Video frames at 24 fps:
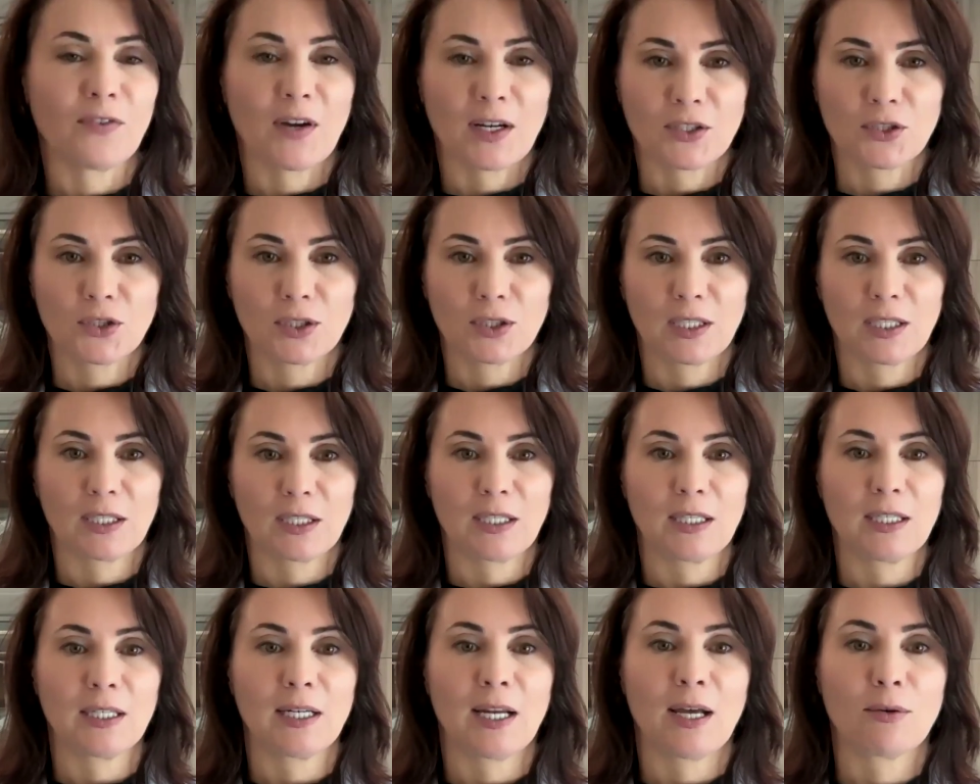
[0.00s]

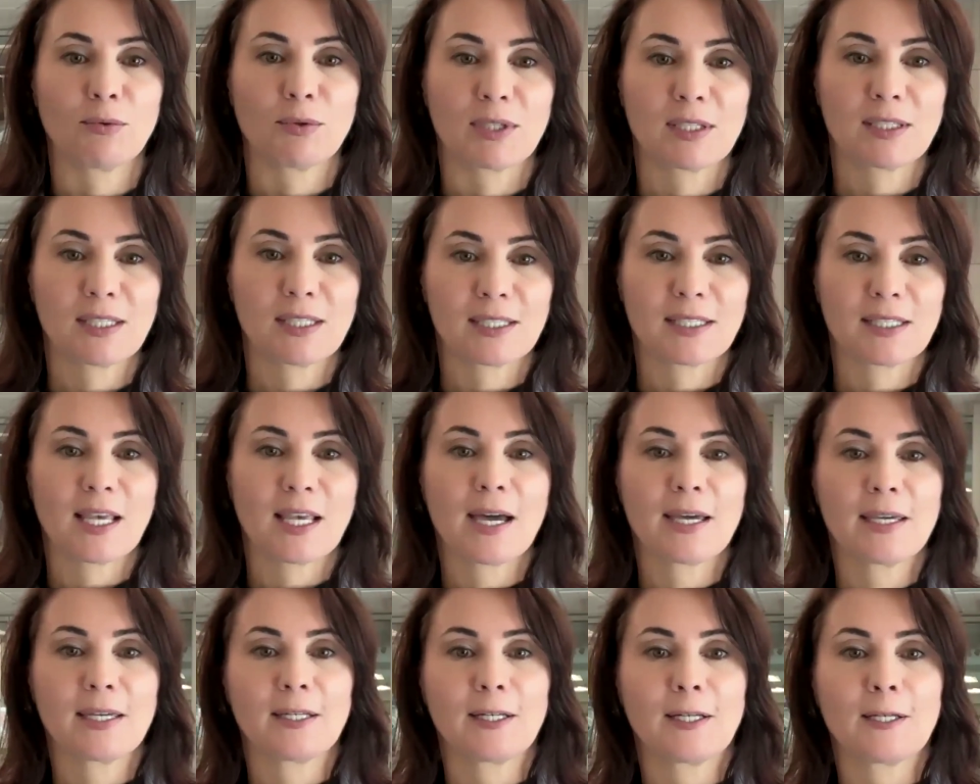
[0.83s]
functioning in our
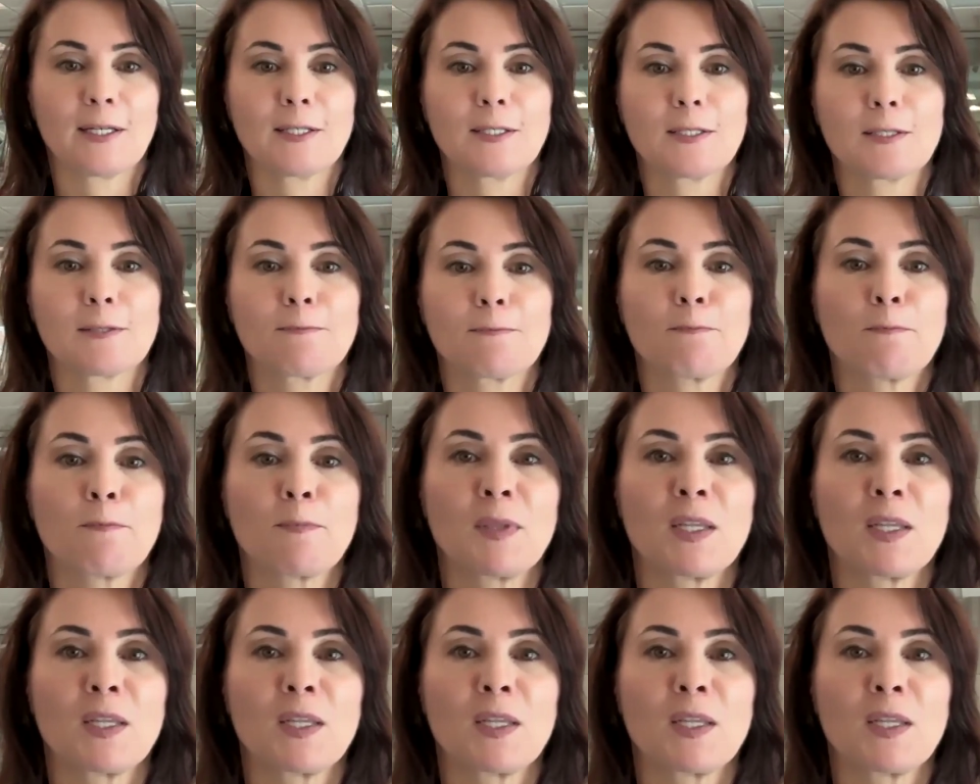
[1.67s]
societies.